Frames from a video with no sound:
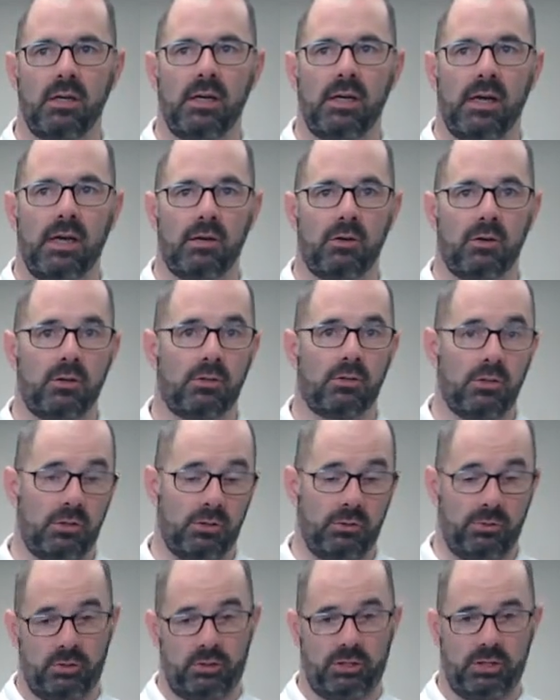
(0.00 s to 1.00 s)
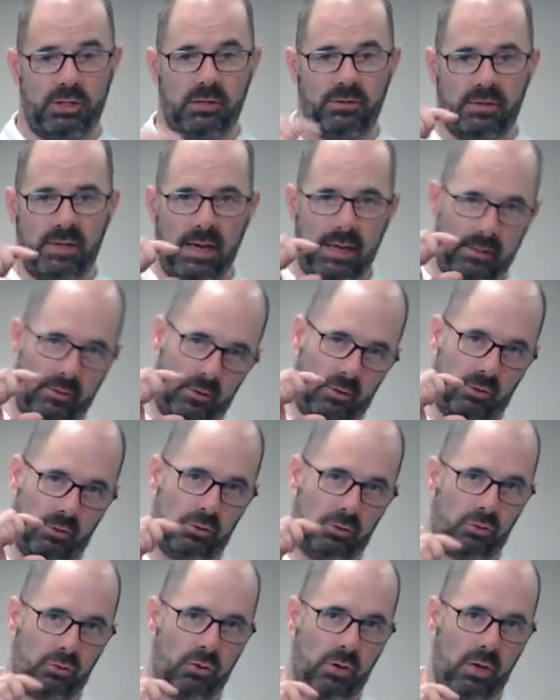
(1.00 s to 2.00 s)
in order to achieve that
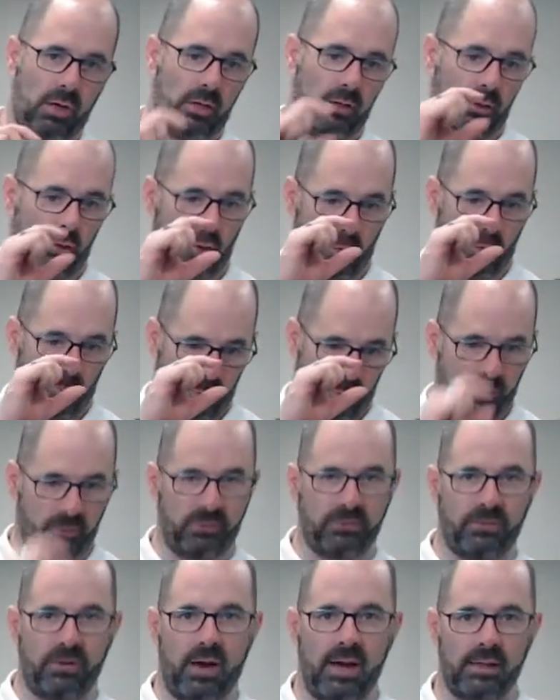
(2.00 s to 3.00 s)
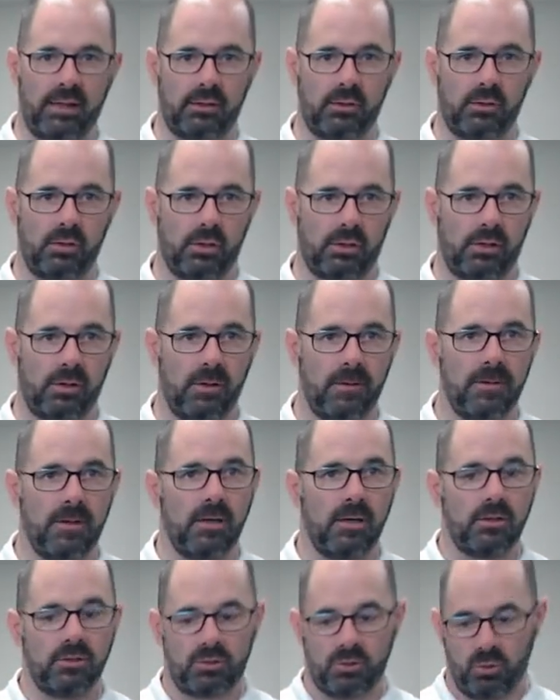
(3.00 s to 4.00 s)
ultra low profile look.
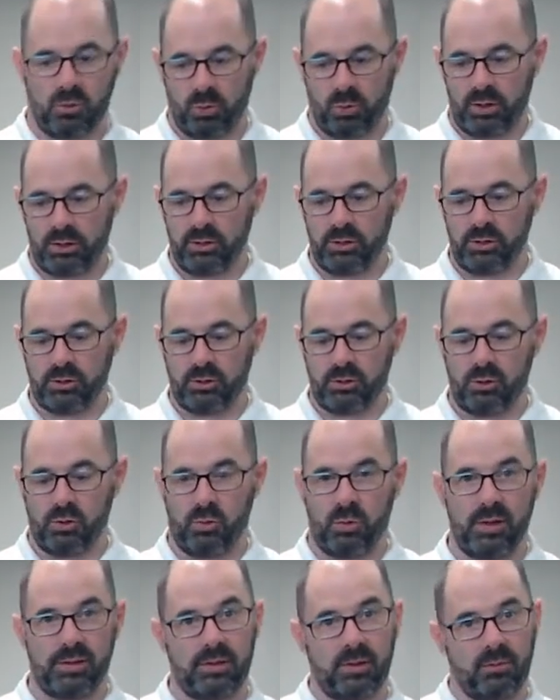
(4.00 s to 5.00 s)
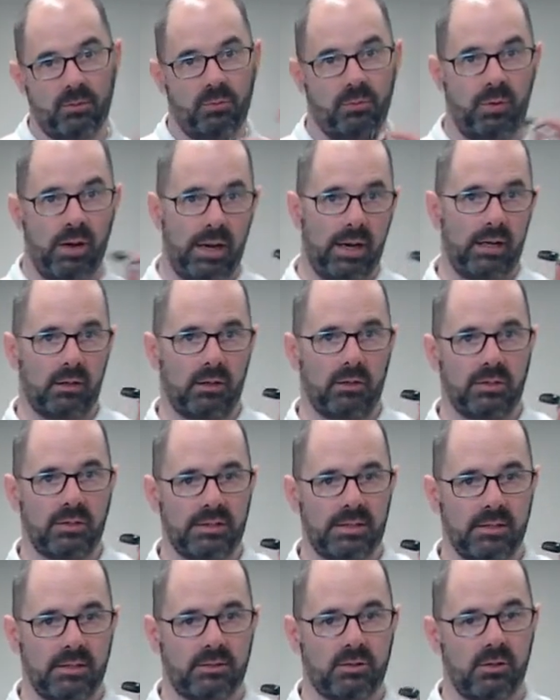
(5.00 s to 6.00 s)
So what do you do with a regular
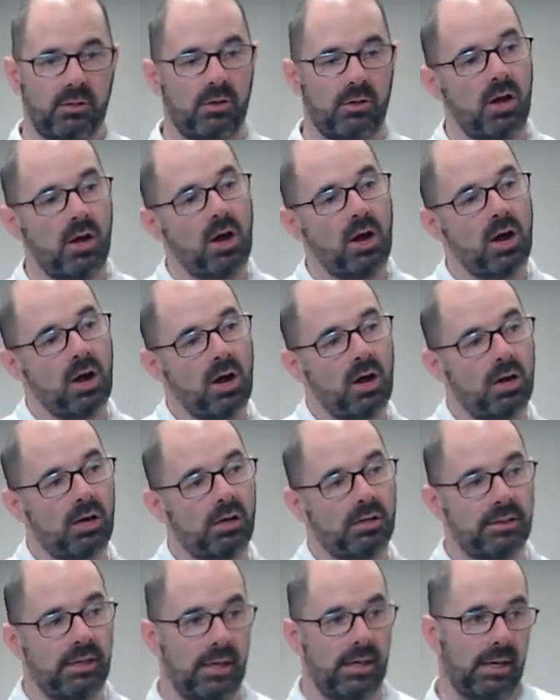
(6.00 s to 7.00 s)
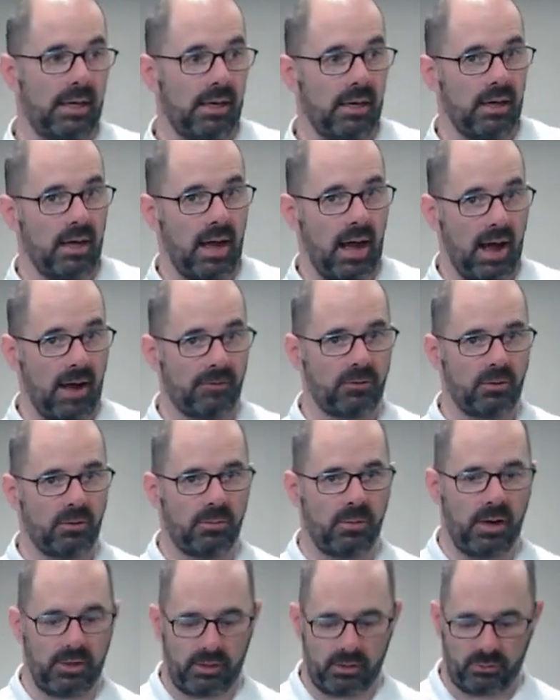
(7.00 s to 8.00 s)
sensor on a
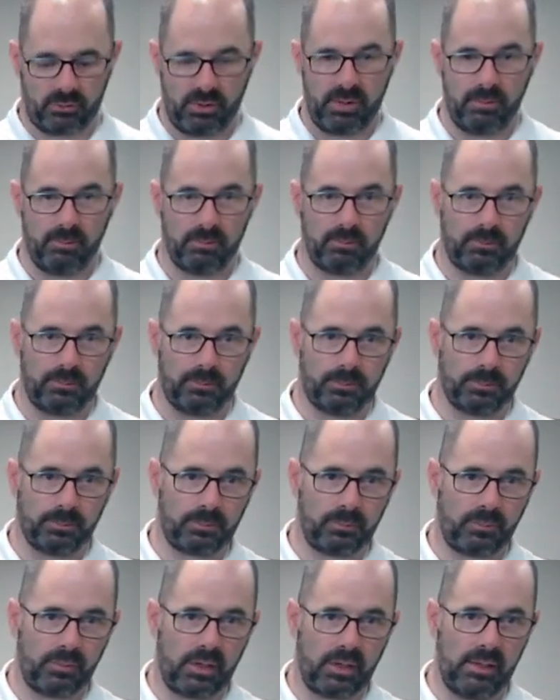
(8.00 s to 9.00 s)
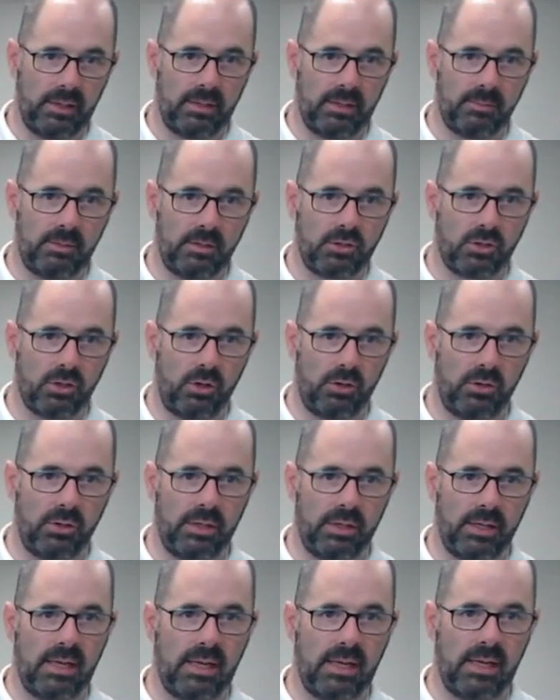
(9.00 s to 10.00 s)
aftermarket rim? Let me show you an
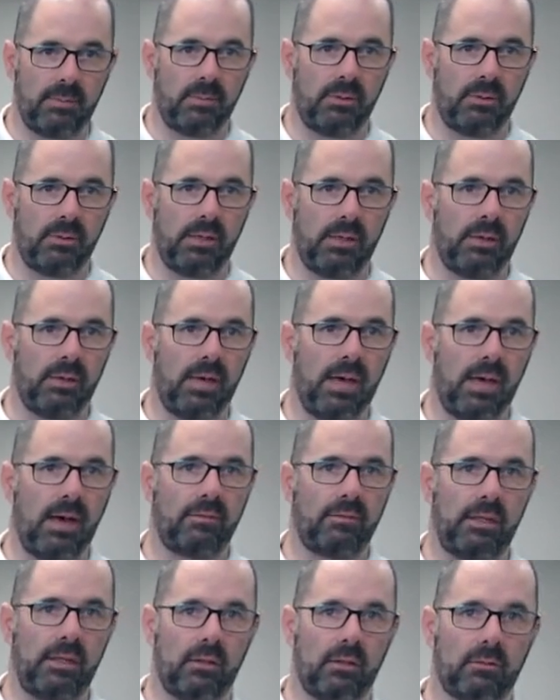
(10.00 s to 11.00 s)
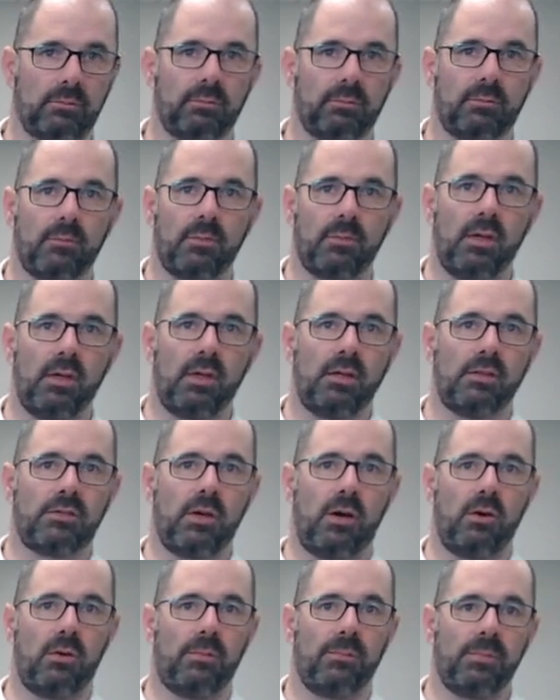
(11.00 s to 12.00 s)
example that we have here.
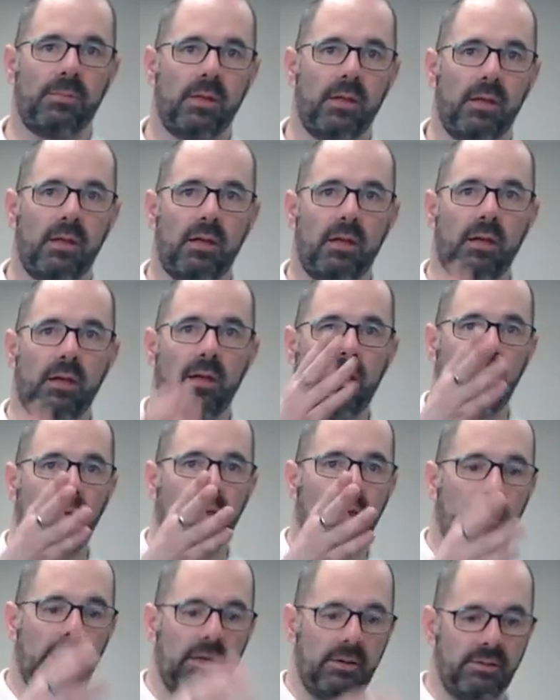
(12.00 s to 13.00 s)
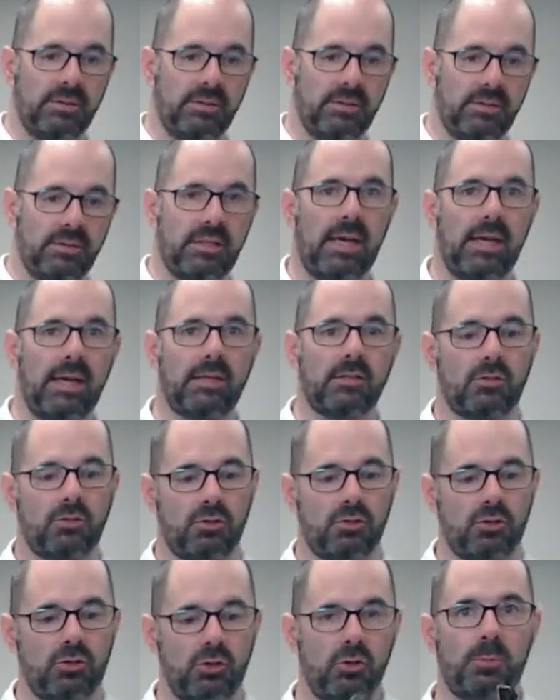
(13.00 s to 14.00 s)
So here's a
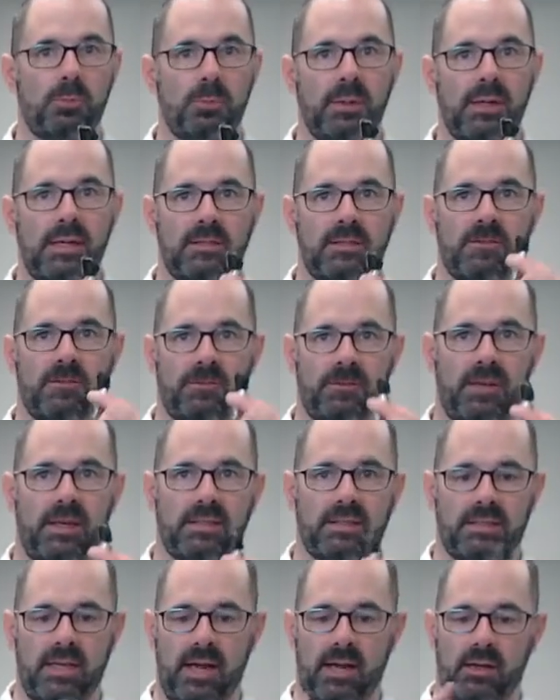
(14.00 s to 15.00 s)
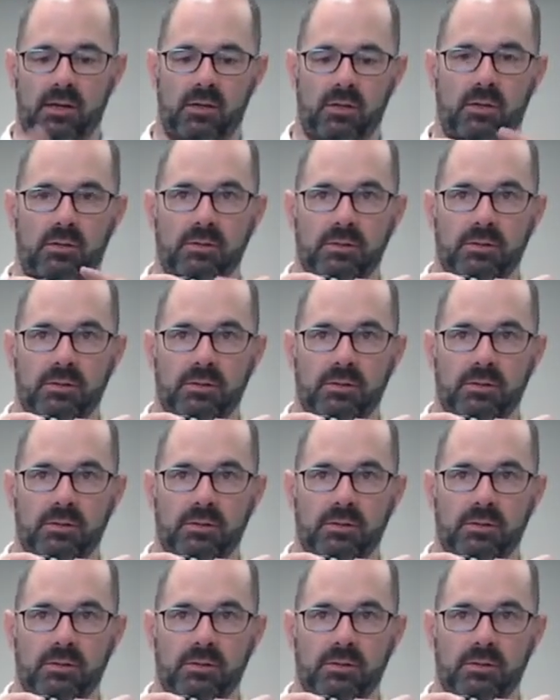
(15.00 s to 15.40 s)
two-piece fixed angle